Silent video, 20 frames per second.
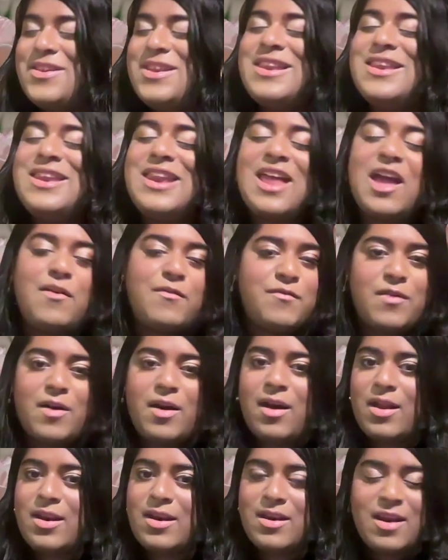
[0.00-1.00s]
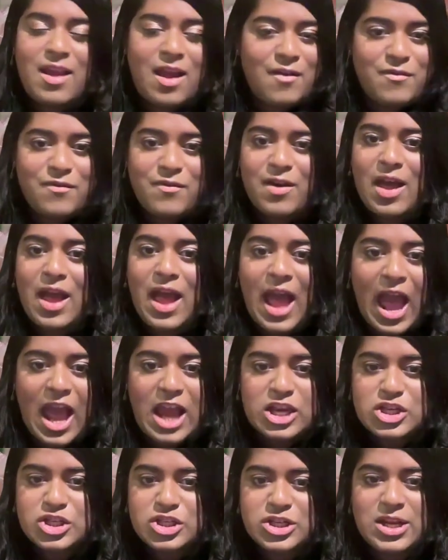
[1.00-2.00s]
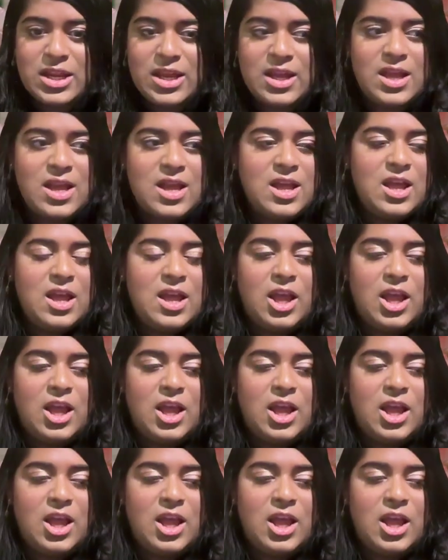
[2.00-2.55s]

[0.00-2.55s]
Never actually,